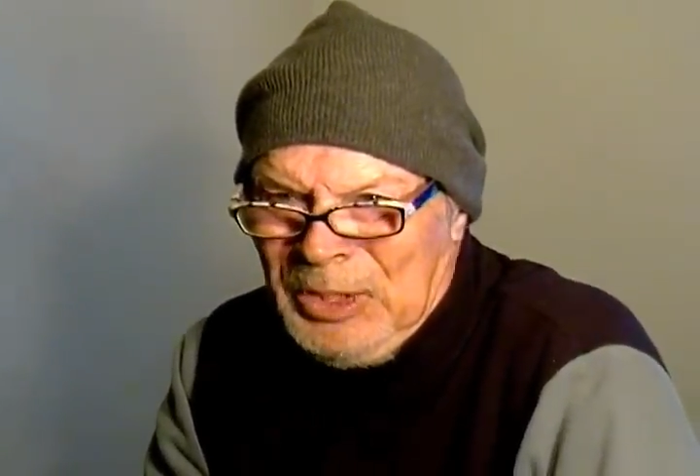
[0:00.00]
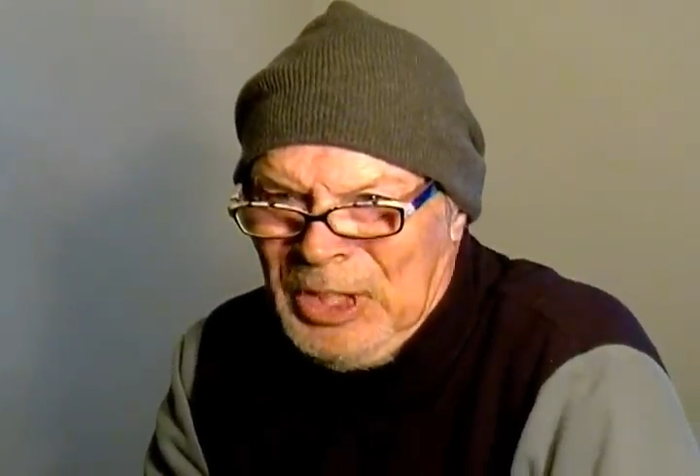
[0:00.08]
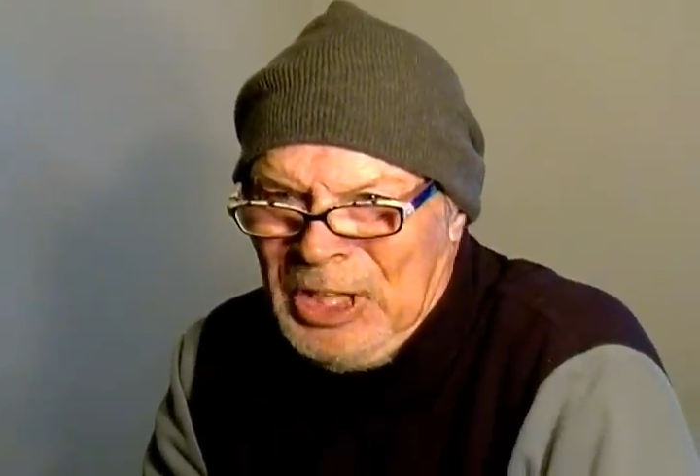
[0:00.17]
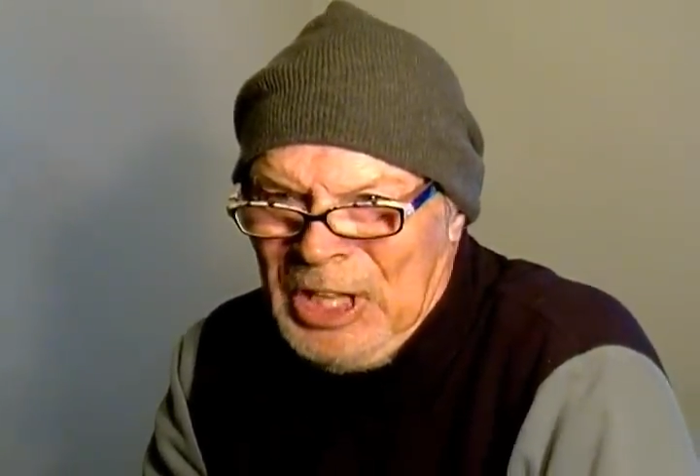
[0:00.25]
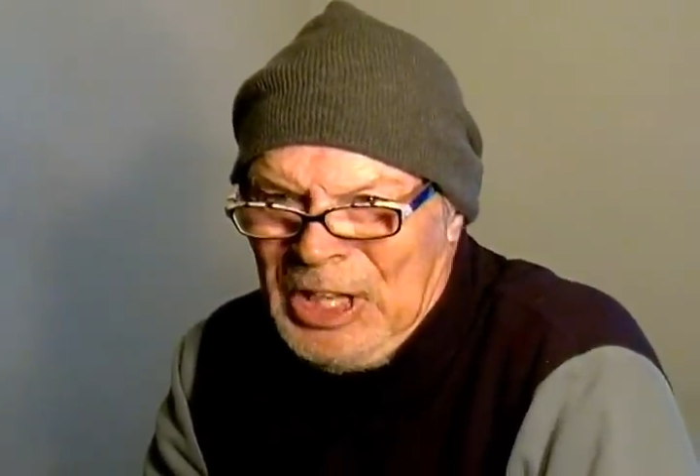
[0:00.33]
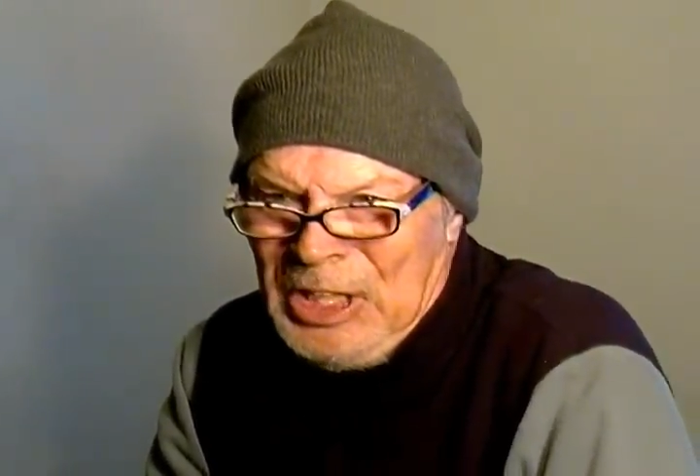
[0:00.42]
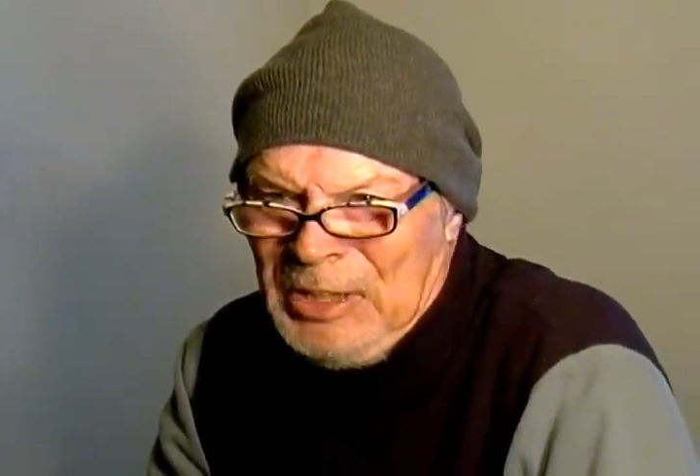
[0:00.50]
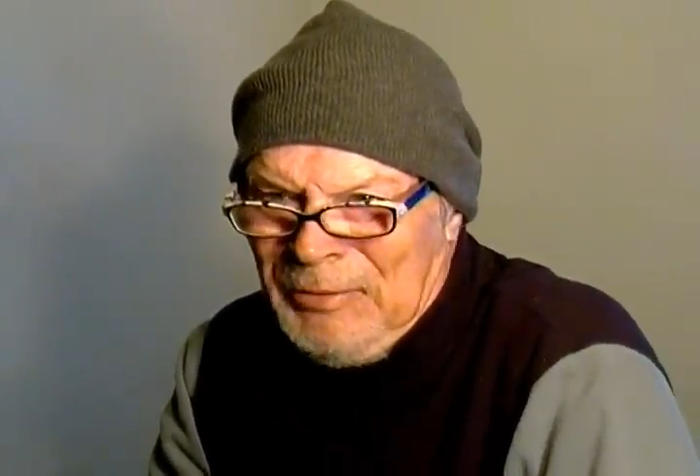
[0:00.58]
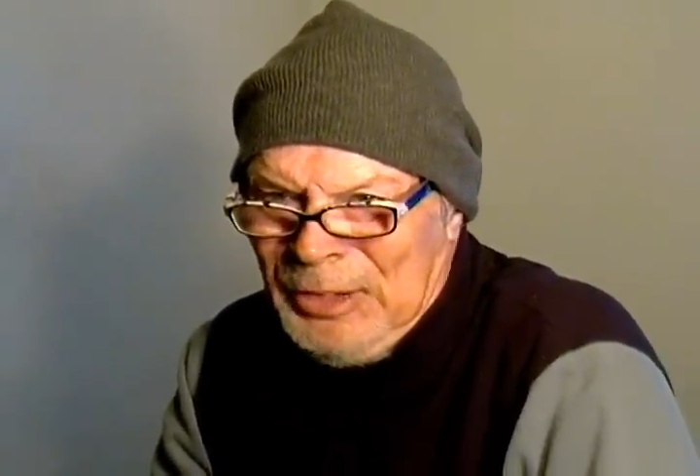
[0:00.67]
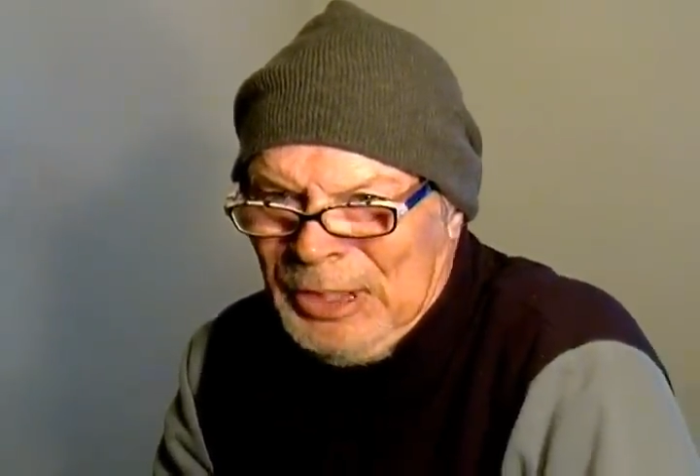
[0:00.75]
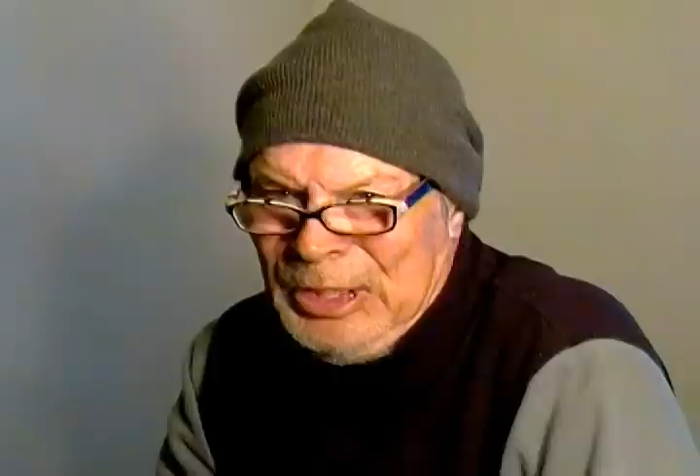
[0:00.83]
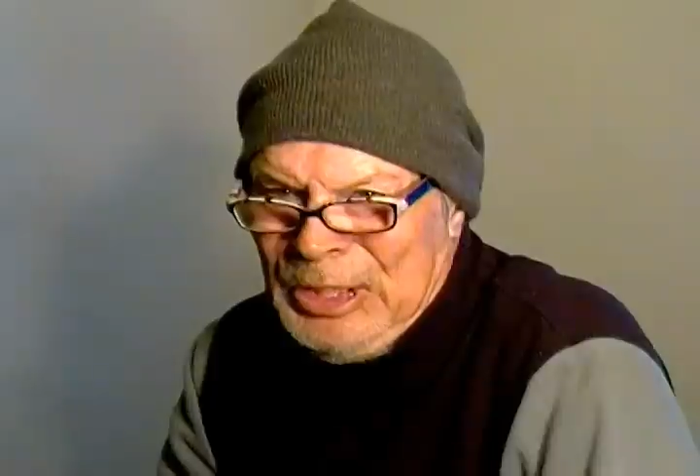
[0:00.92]
with a hell
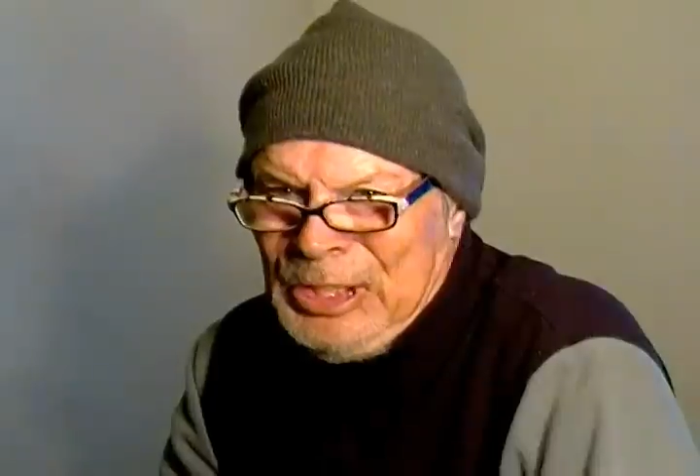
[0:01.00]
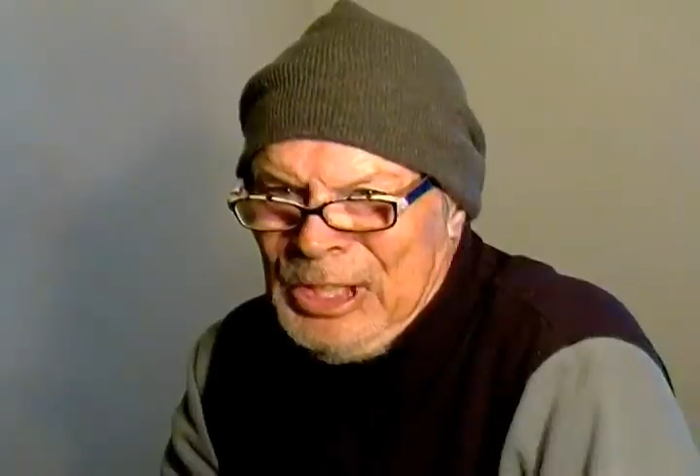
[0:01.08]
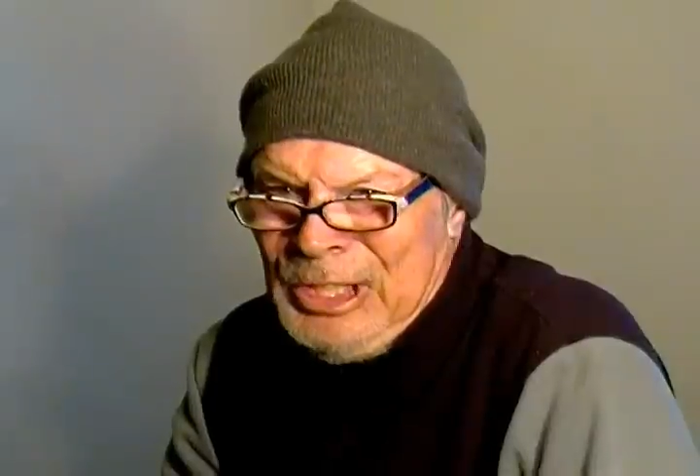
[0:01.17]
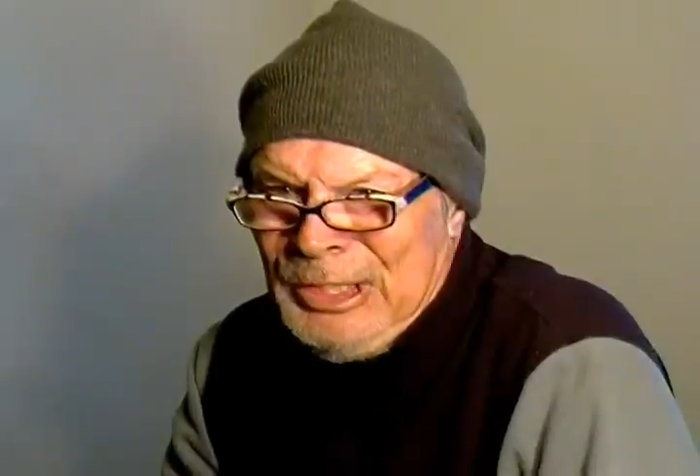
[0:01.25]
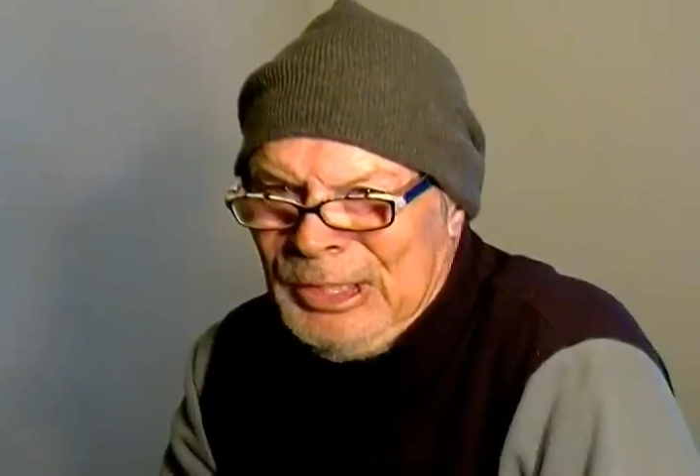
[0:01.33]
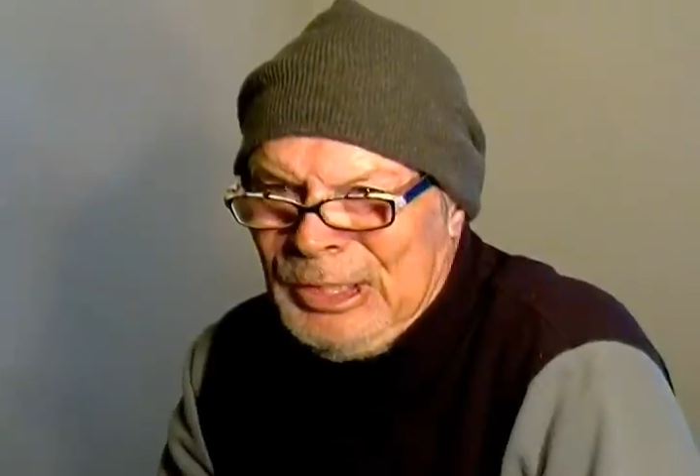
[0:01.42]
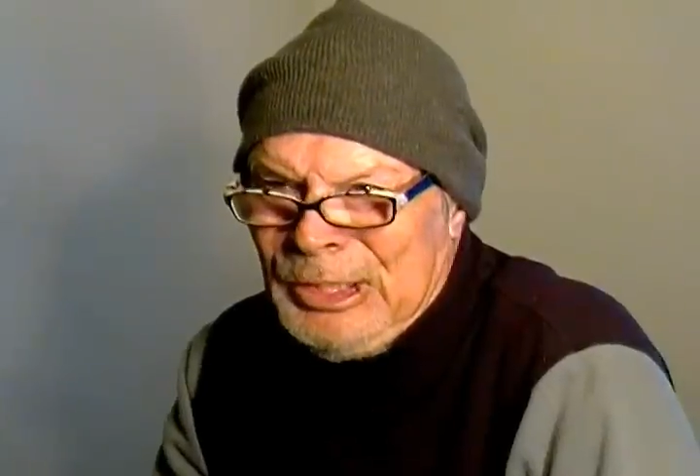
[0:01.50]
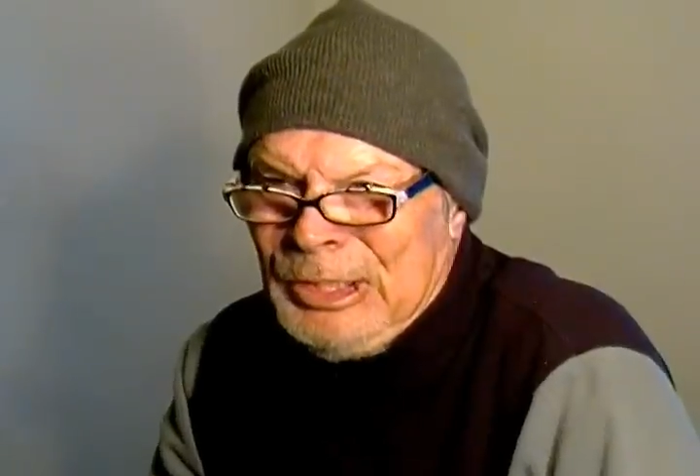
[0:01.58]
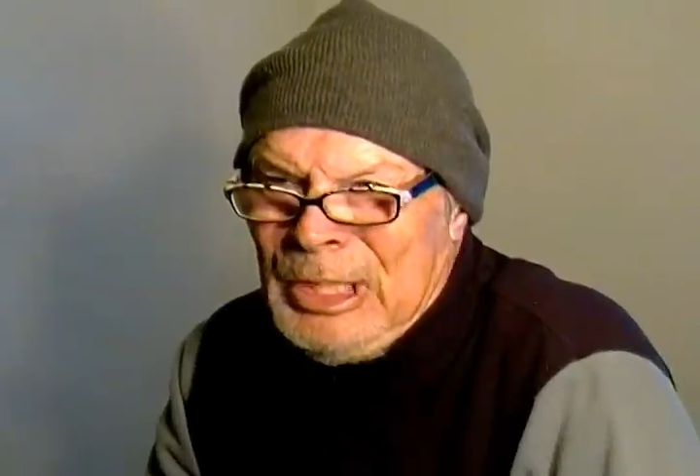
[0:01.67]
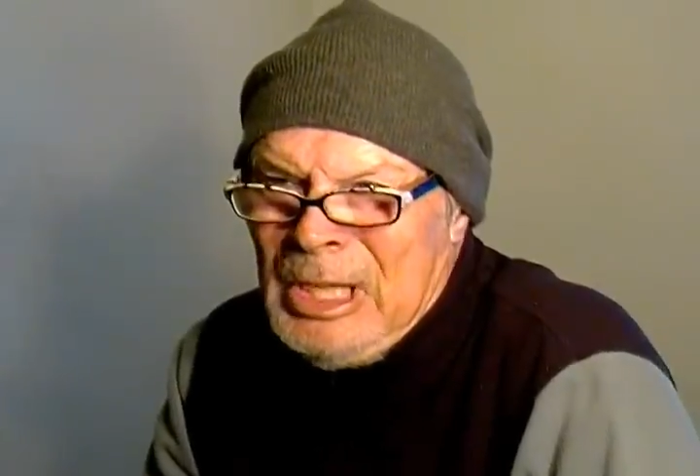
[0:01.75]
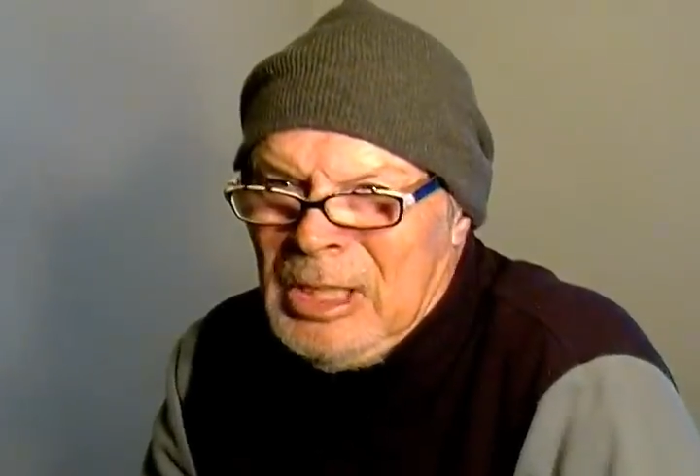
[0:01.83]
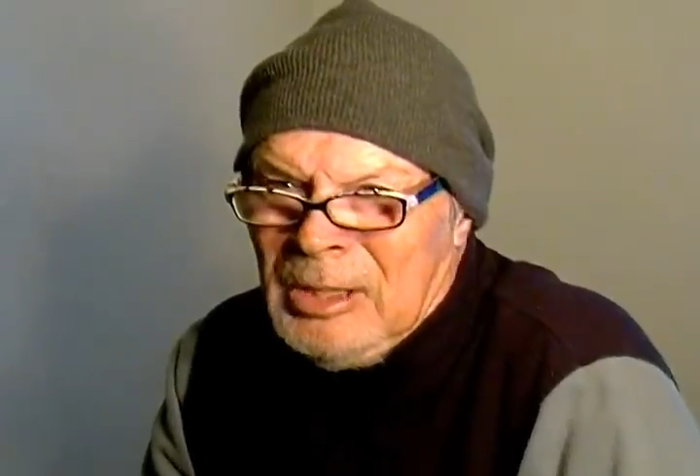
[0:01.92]
of a
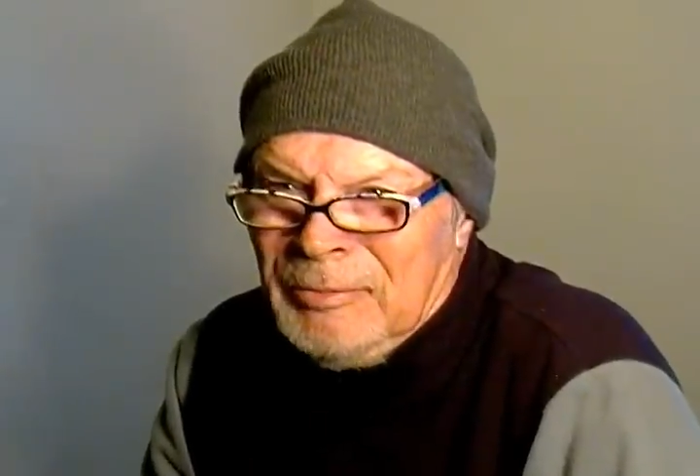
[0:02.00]
case